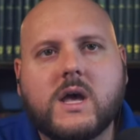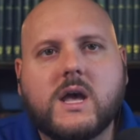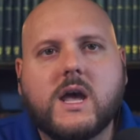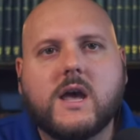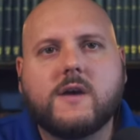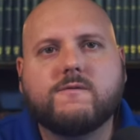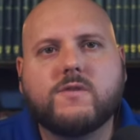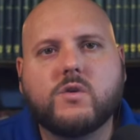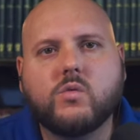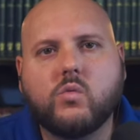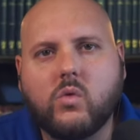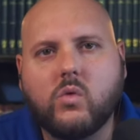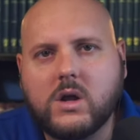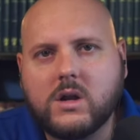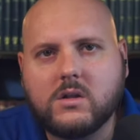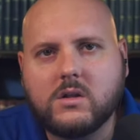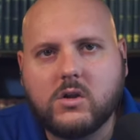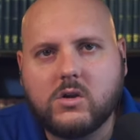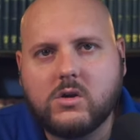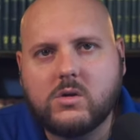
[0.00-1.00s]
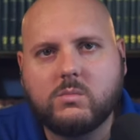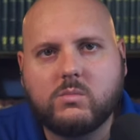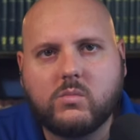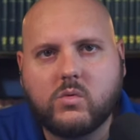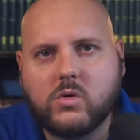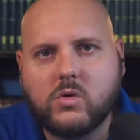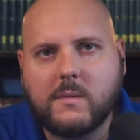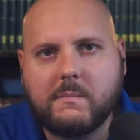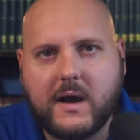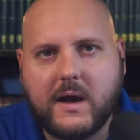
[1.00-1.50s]
If you want to learn
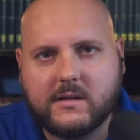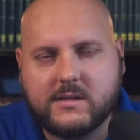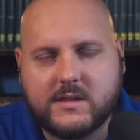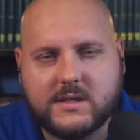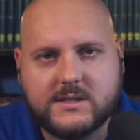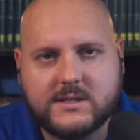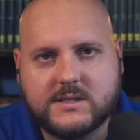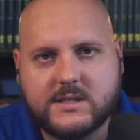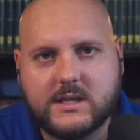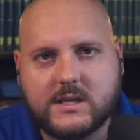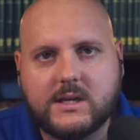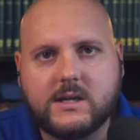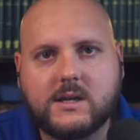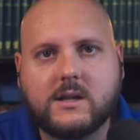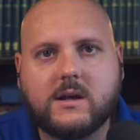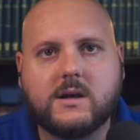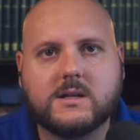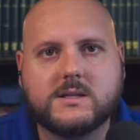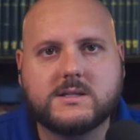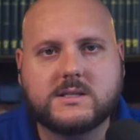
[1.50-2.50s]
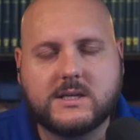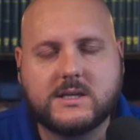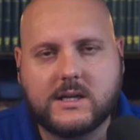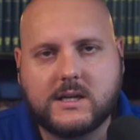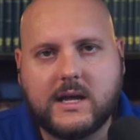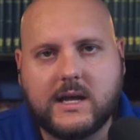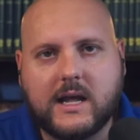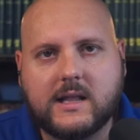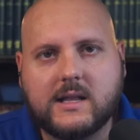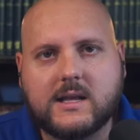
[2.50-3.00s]
more about the synod on
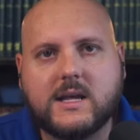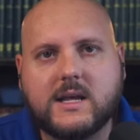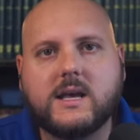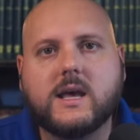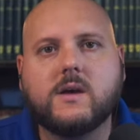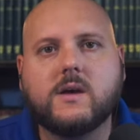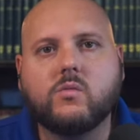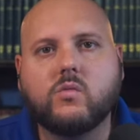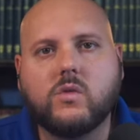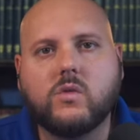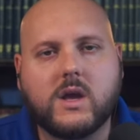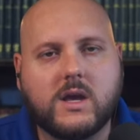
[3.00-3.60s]
synodality and,